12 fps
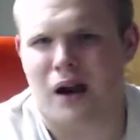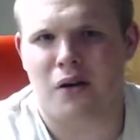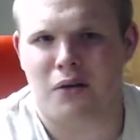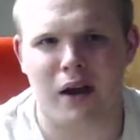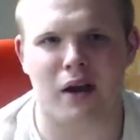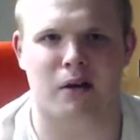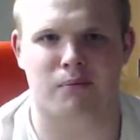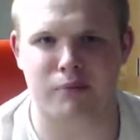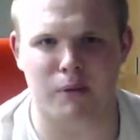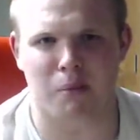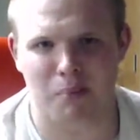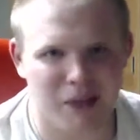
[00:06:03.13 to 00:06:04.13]
care, I'll blow
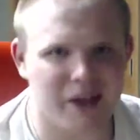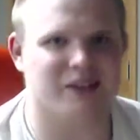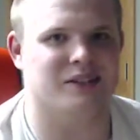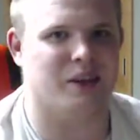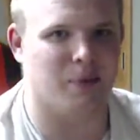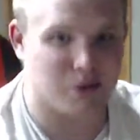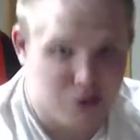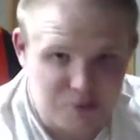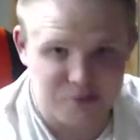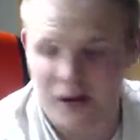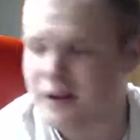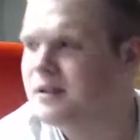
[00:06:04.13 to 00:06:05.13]
up the planet to save my
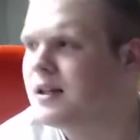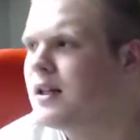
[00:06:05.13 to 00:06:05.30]
troops, right?